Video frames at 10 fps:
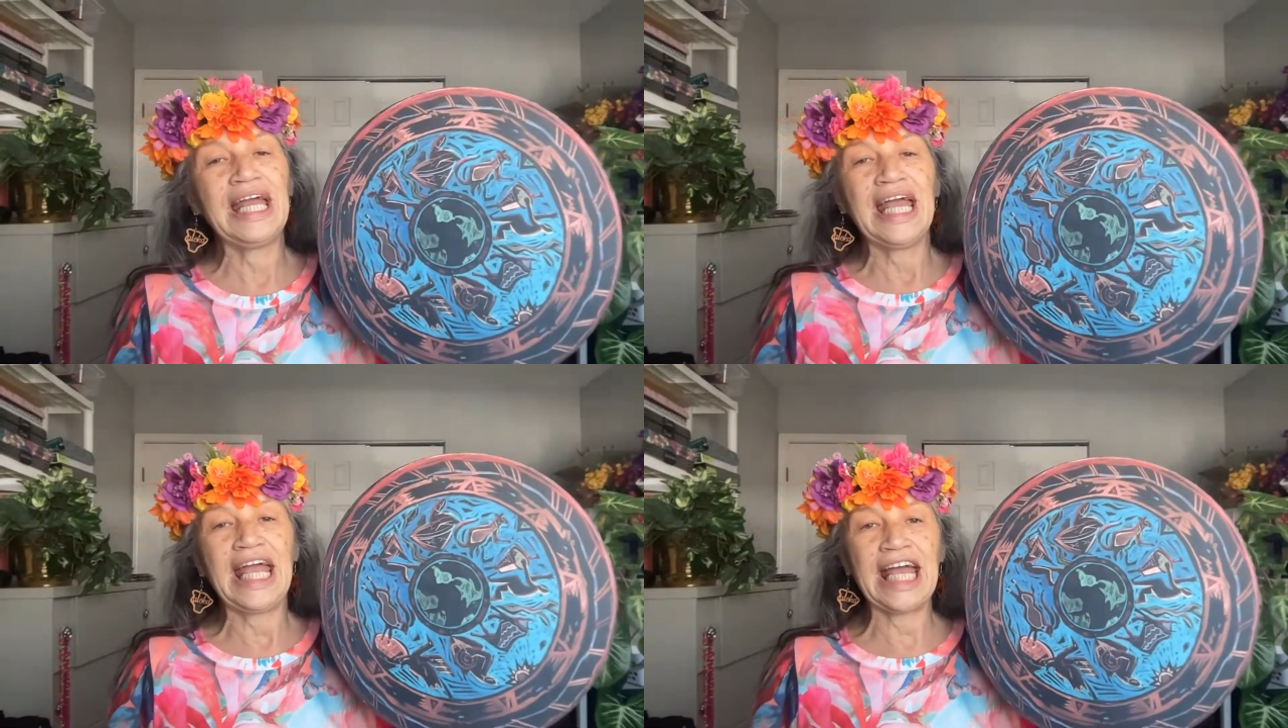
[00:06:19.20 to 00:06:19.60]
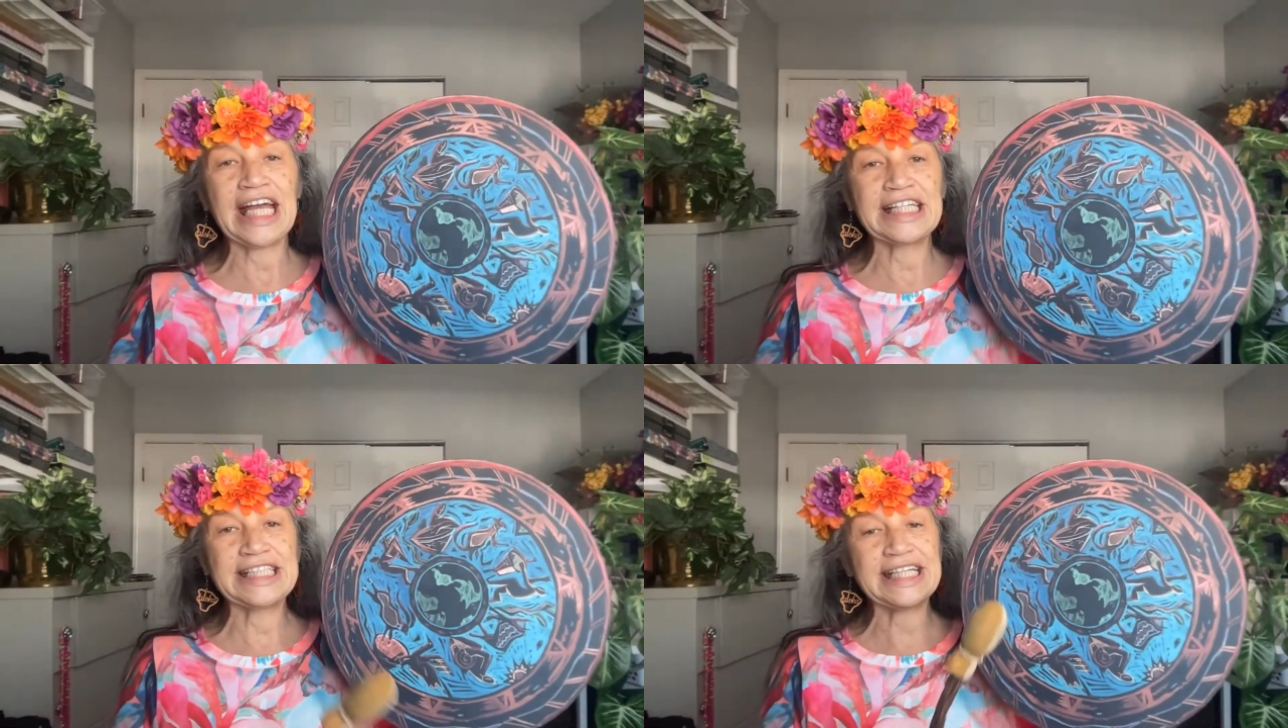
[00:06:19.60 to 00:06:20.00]

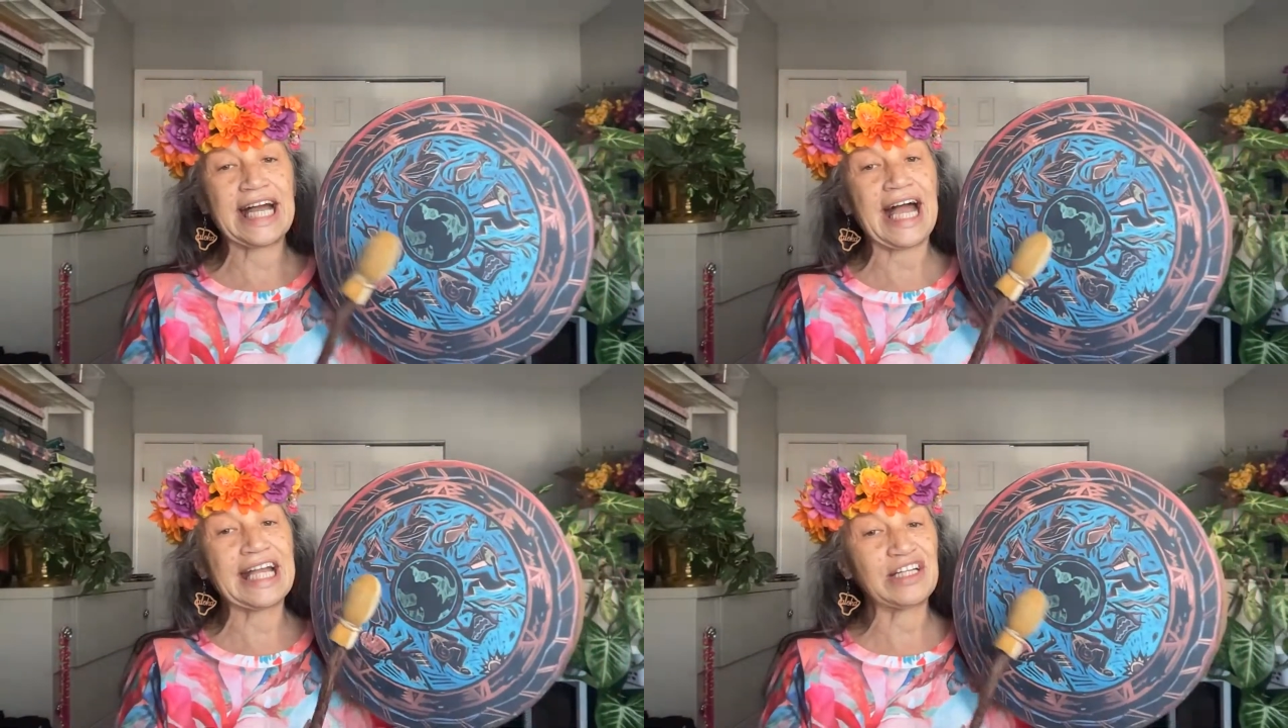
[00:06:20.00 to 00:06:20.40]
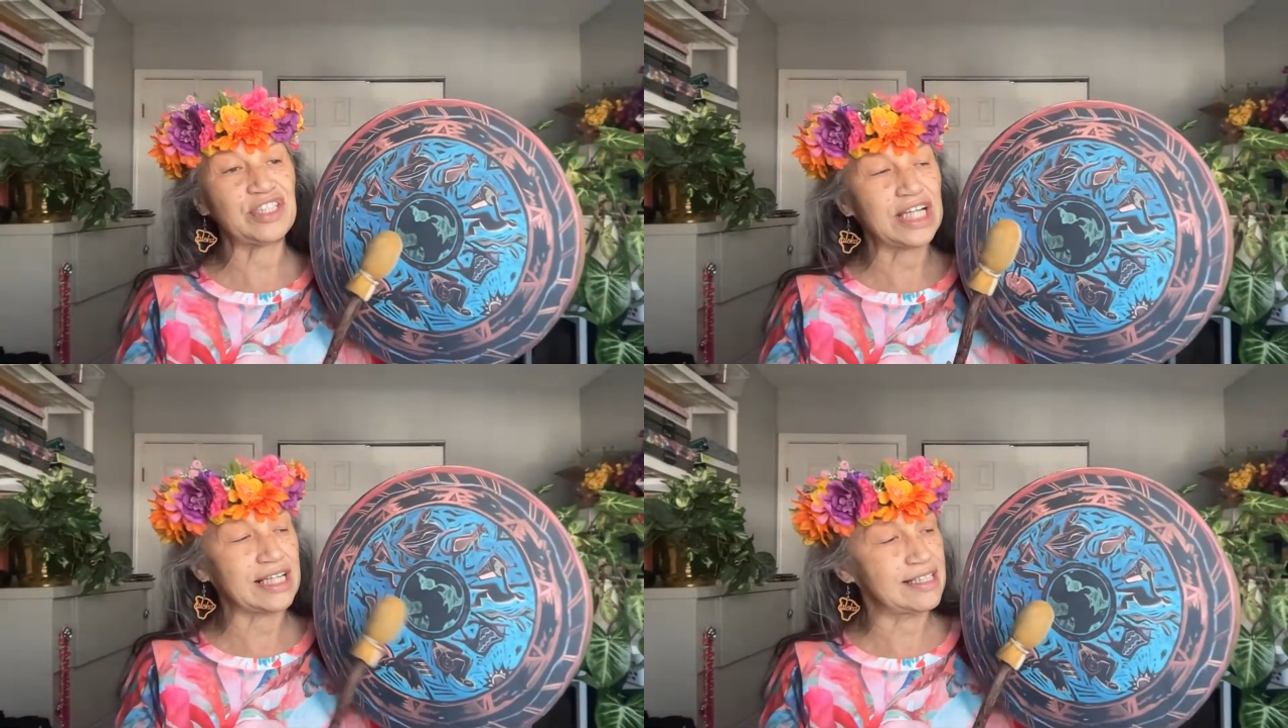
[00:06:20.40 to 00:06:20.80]
And I can
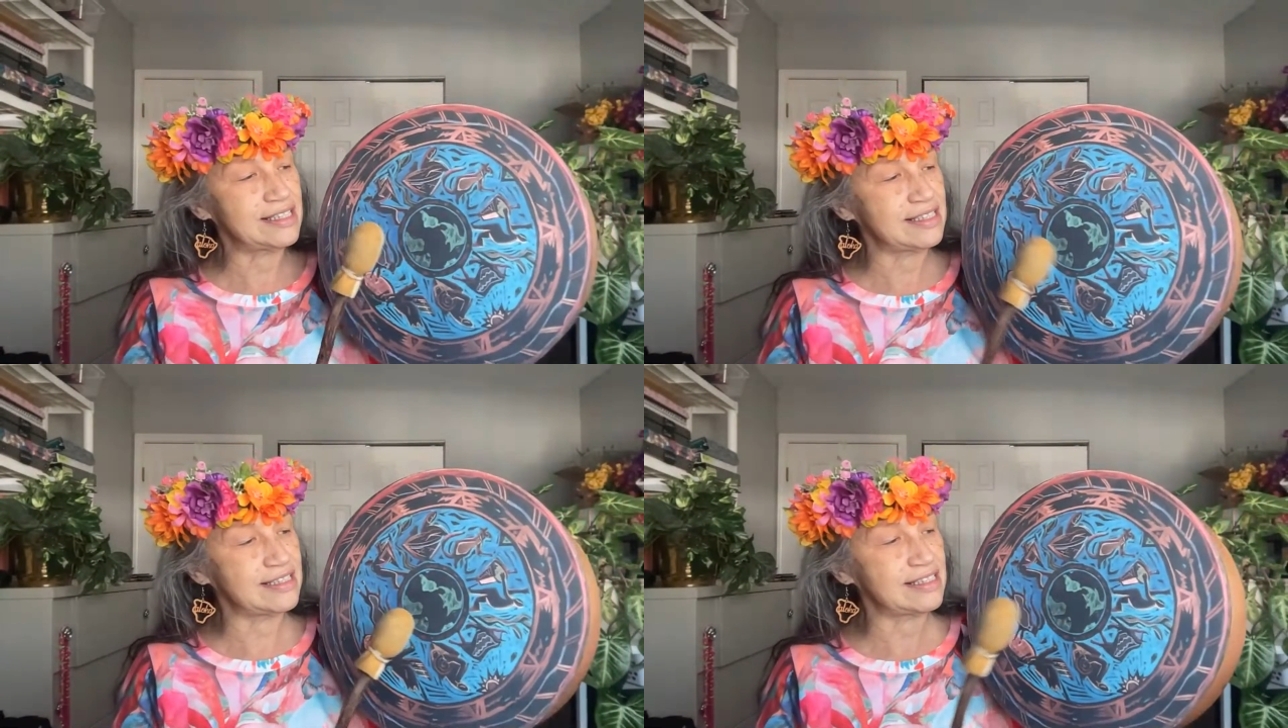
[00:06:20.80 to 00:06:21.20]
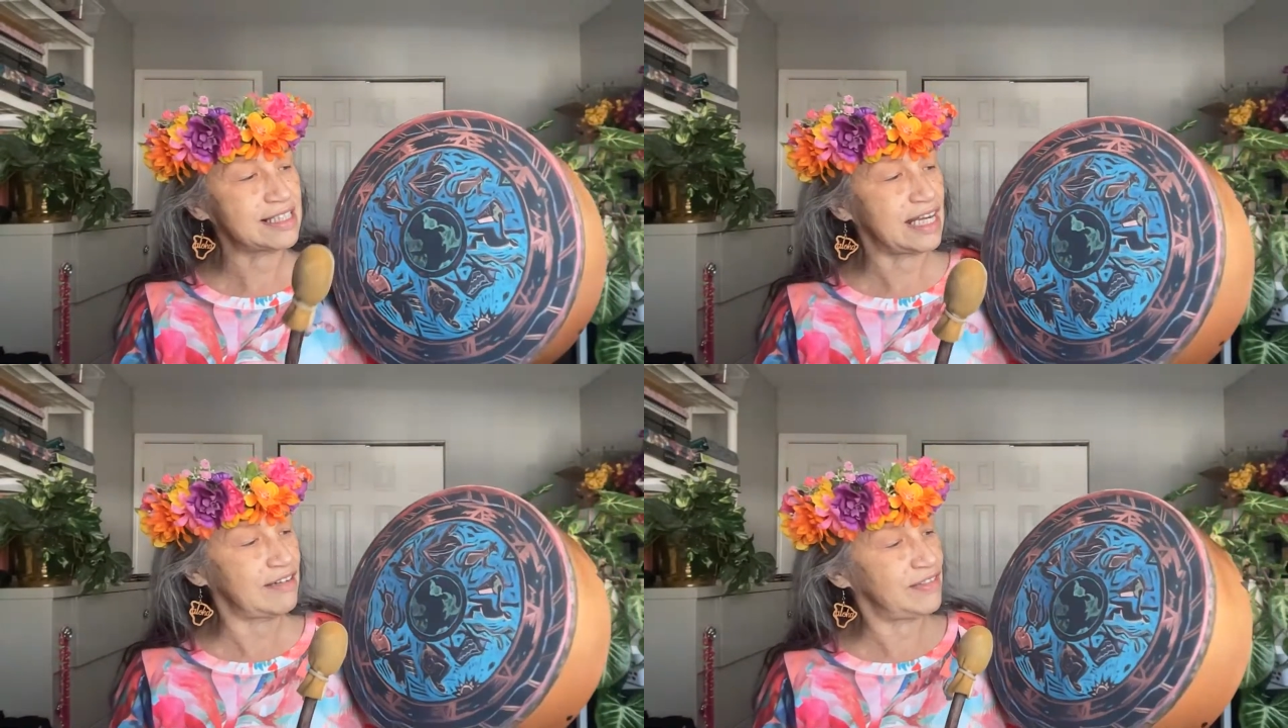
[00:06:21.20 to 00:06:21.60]
check this. This
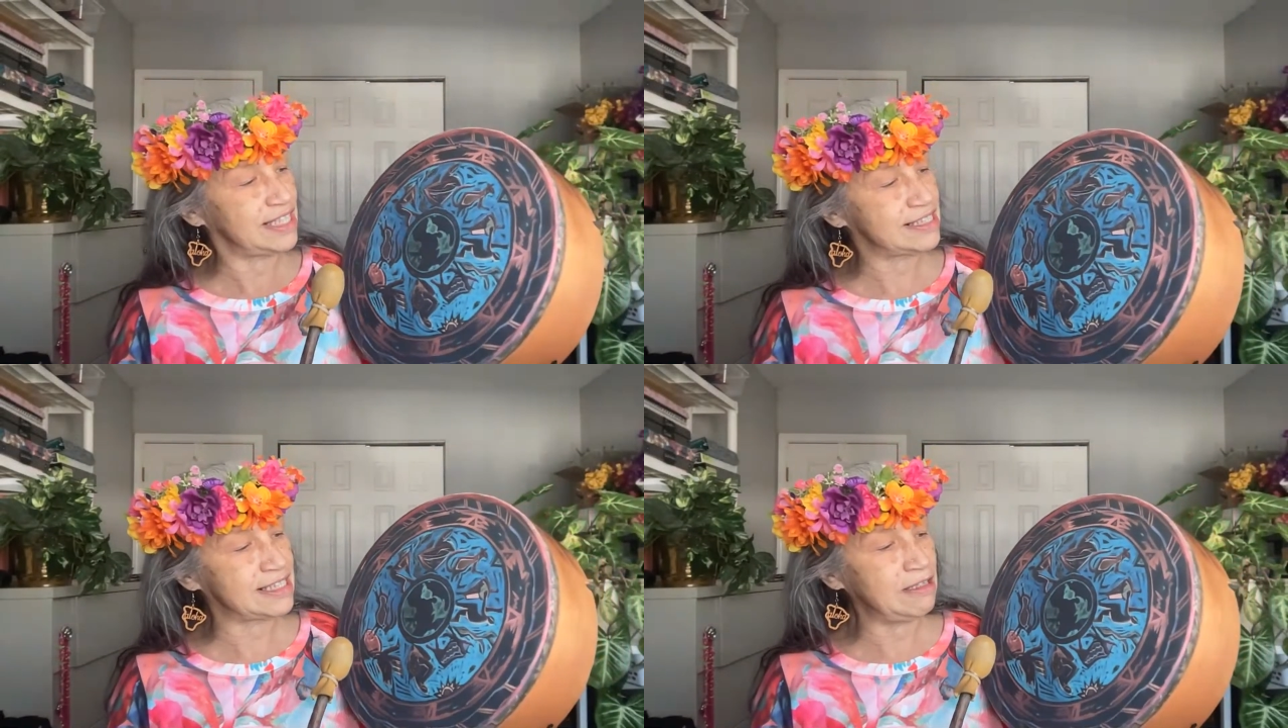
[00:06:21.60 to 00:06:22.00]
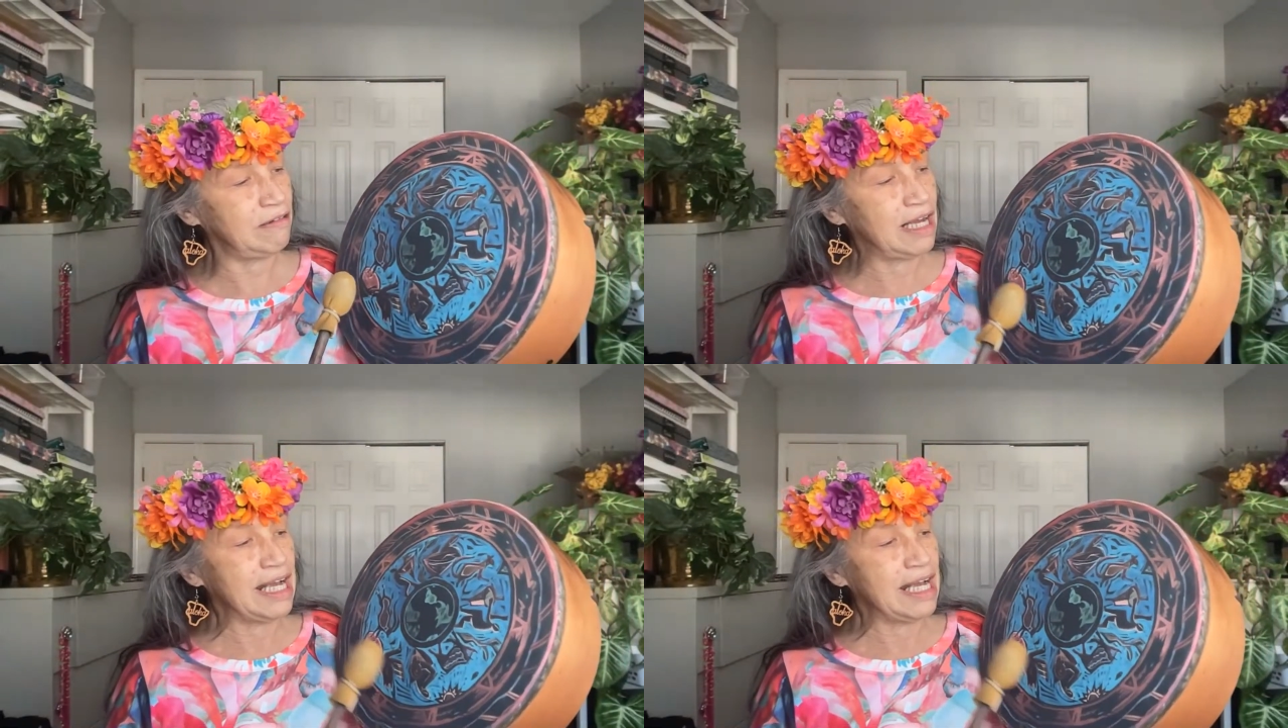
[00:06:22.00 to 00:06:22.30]
is kind of easy.